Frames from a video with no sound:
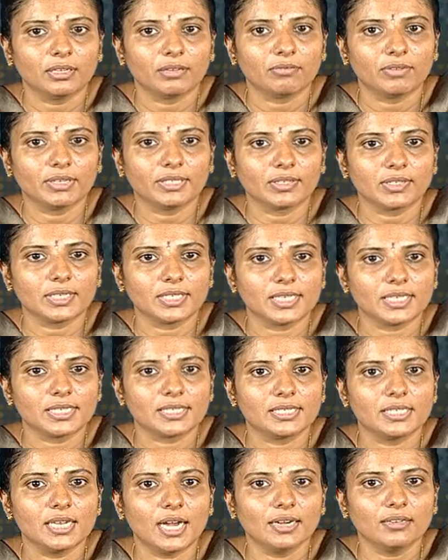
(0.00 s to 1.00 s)
whether it
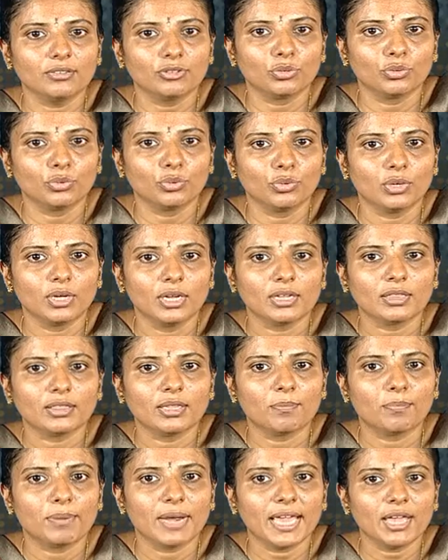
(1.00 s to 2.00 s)
is done through
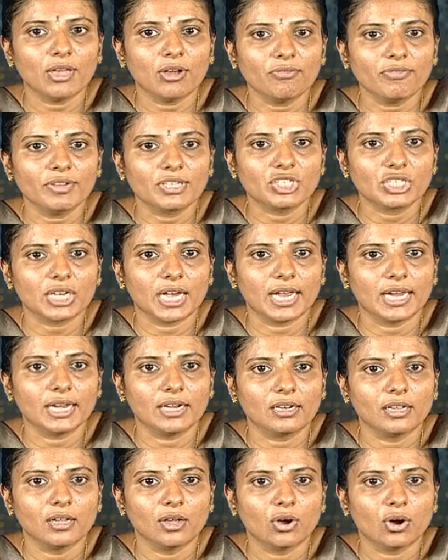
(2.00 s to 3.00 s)
the play of a
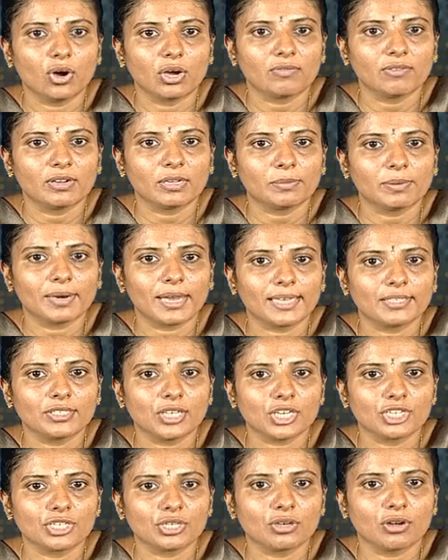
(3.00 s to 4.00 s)
child or
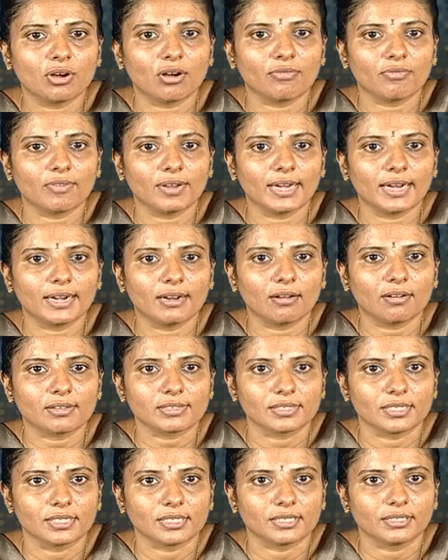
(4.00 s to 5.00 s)
verbalization of an
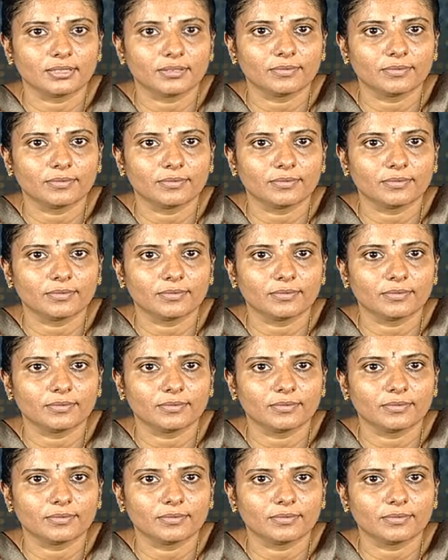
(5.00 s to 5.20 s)
adolescent.